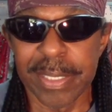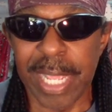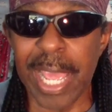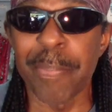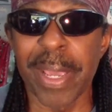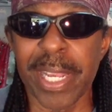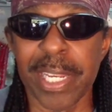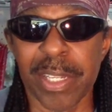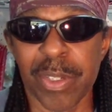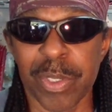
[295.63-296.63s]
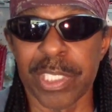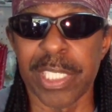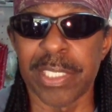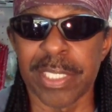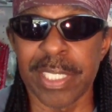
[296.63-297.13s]
I paid it no
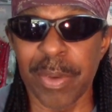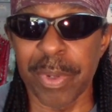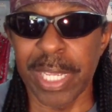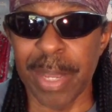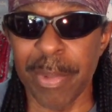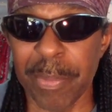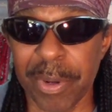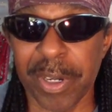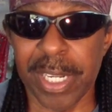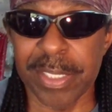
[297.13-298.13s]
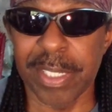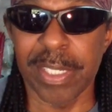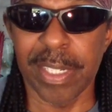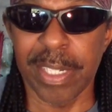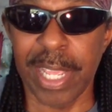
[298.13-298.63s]
attention. I went and got my burger. I sat
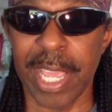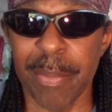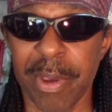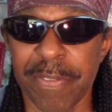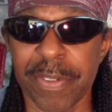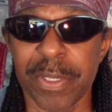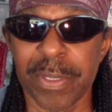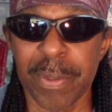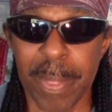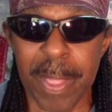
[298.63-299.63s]
down and I ate my food.